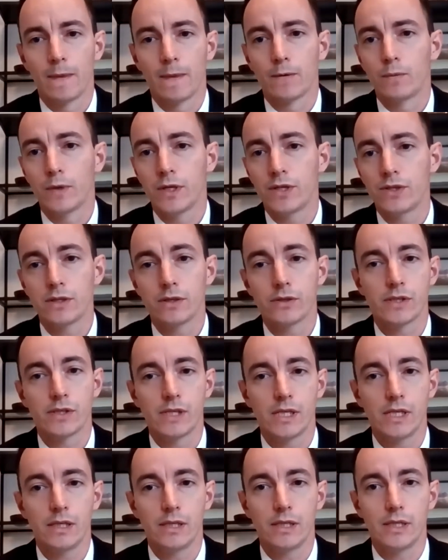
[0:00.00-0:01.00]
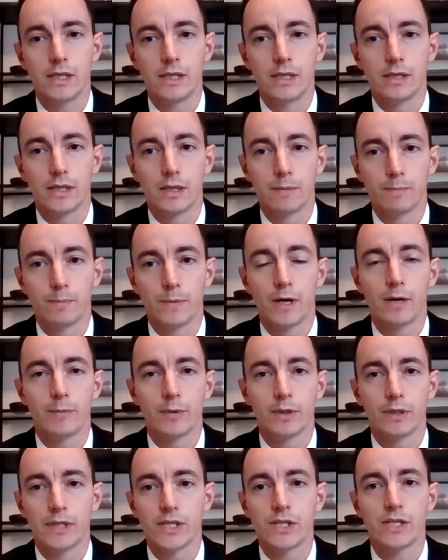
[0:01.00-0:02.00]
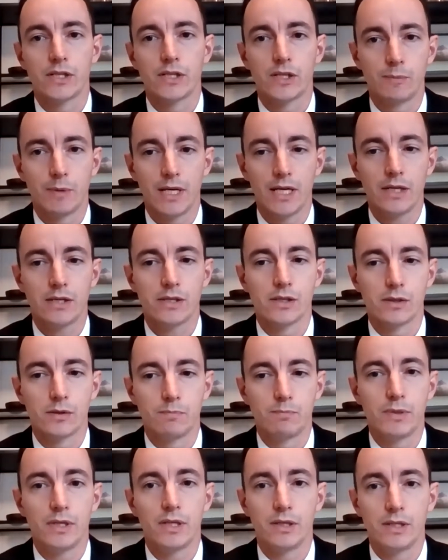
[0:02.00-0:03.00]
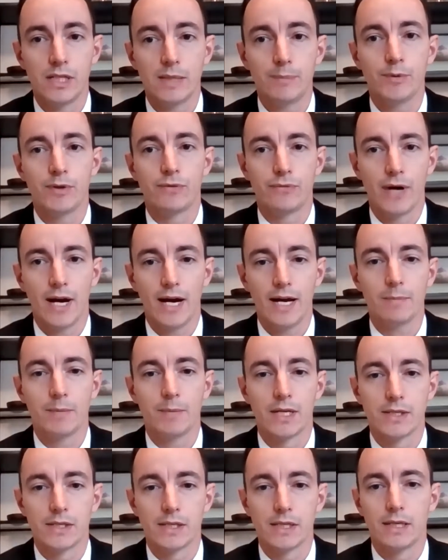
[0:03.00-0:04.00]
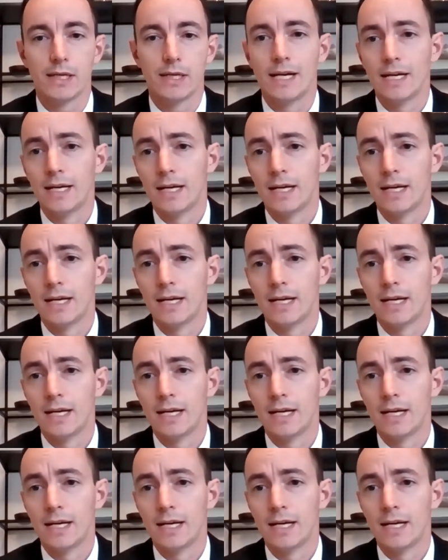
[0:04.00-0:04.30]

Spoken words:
we still see the apartment listing space as being deeply fragmented.